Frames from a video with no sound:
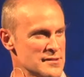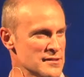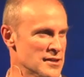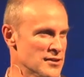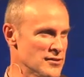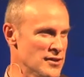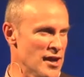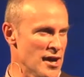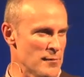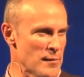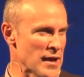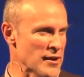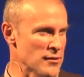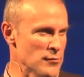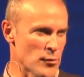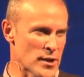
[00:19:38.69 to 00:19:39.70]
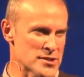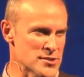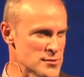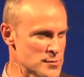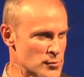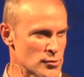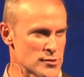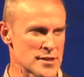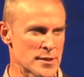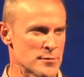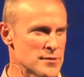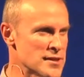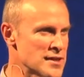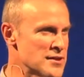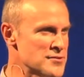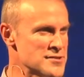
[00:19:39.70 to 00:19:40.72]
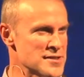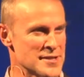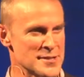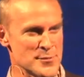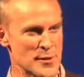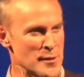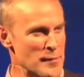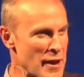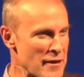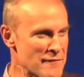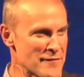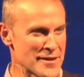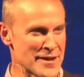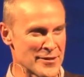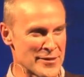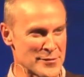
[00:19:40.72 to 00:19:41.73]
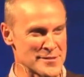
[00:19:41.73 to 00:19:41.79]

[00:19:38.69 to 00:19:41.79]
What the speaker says: you know, in her background, where she was brought up in the countryside as well, about, you know,